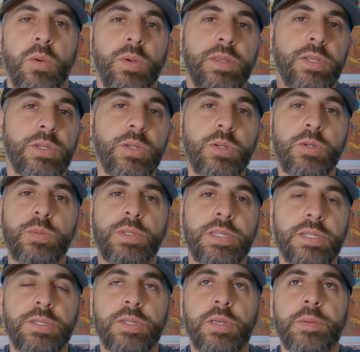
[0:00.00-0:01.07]
with the tube
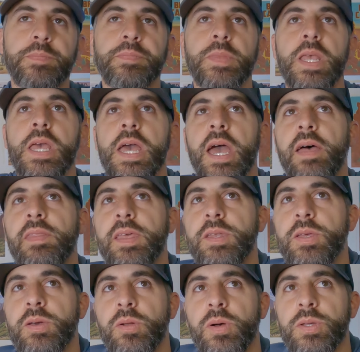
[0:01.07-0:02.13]
system, and then
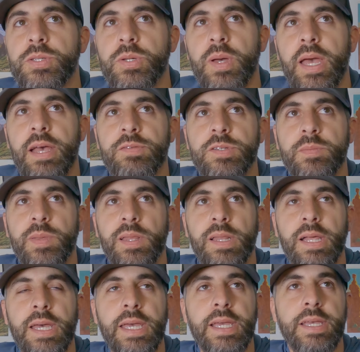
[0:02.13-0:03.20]
you can also have something
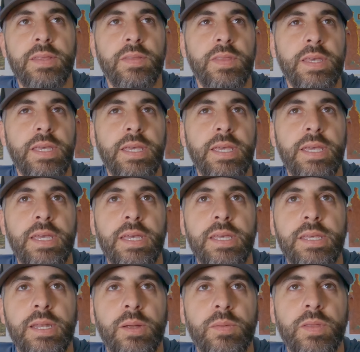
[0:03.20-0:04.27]
like
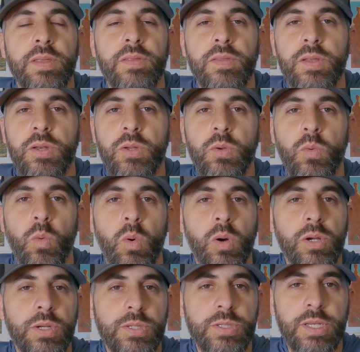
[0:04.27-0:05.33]
the new
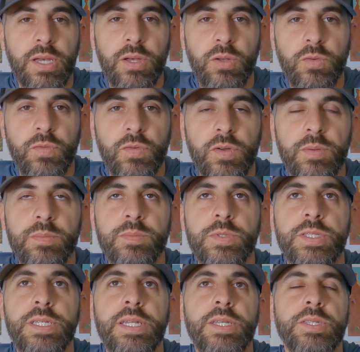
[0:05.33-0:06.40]
water cell from
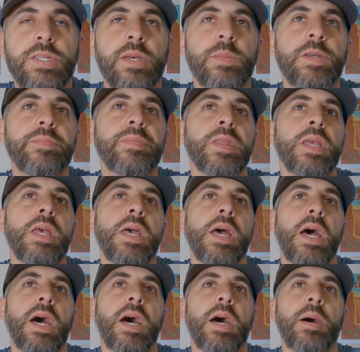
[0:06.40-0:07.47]
Sea to Summit,
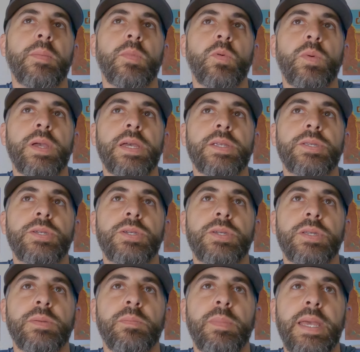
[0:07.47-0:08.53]

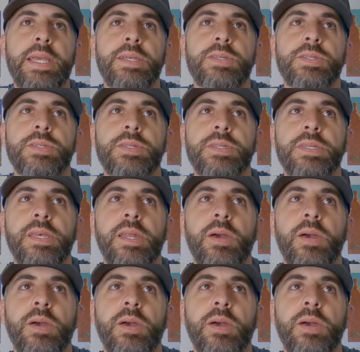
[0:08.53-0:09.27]
which makes,